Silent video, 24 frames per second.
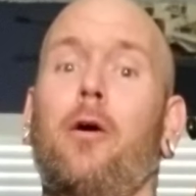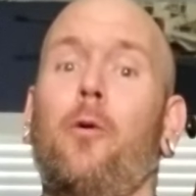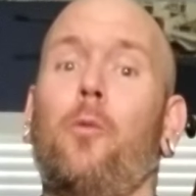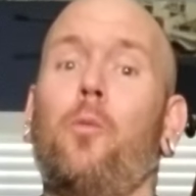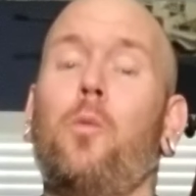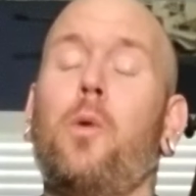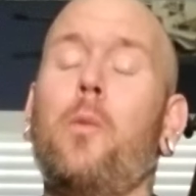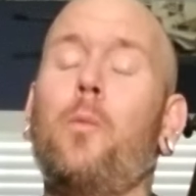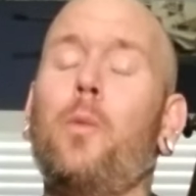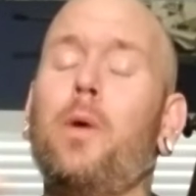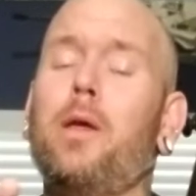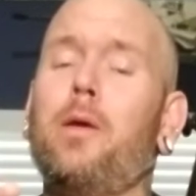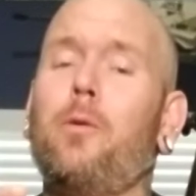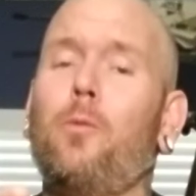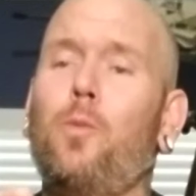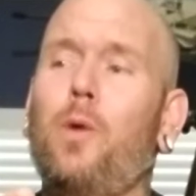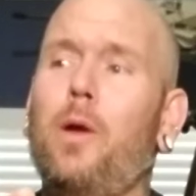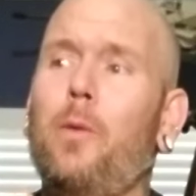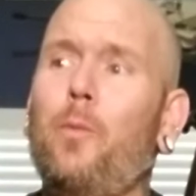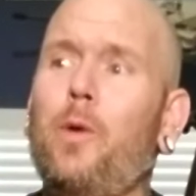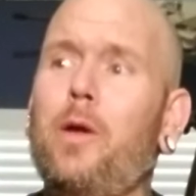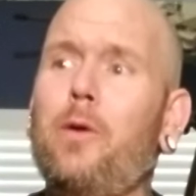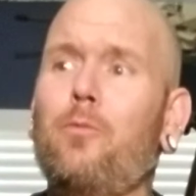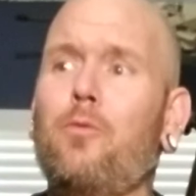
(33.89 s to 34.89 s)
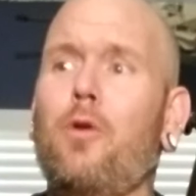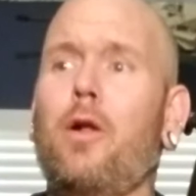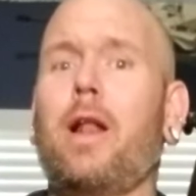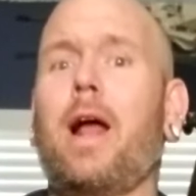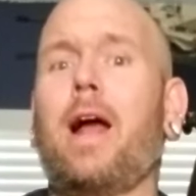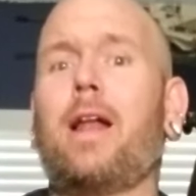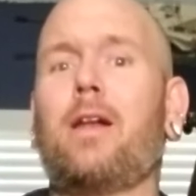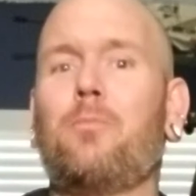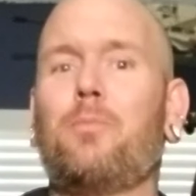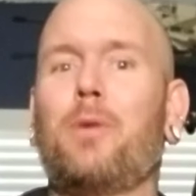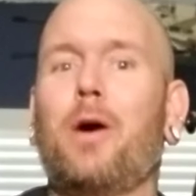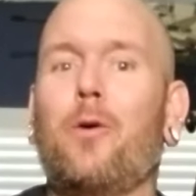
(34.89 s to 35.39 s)
When we run
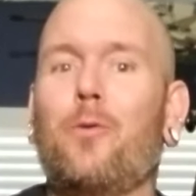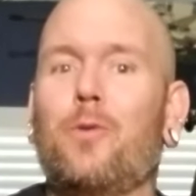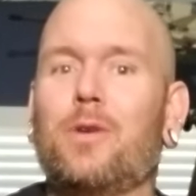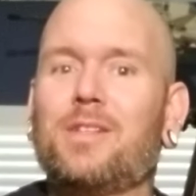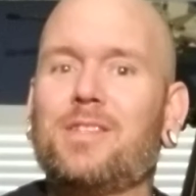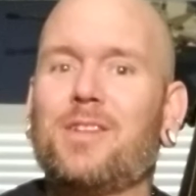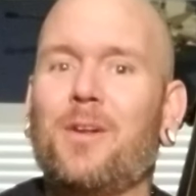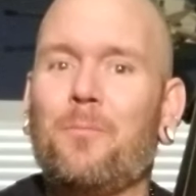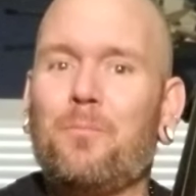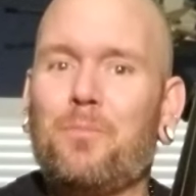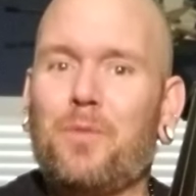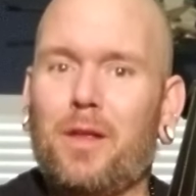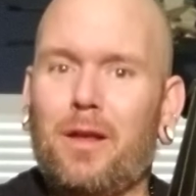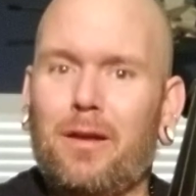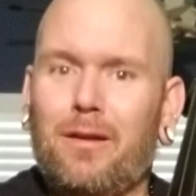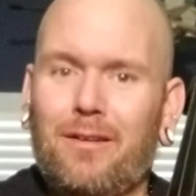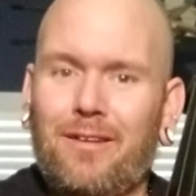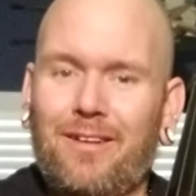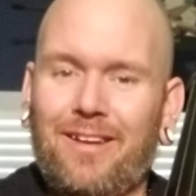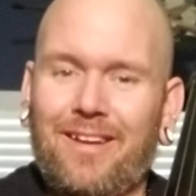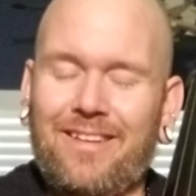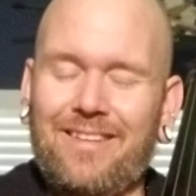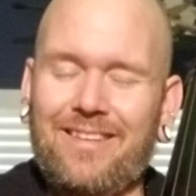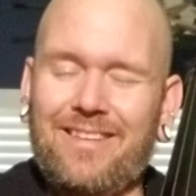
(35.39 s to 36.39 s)
out of bow with something,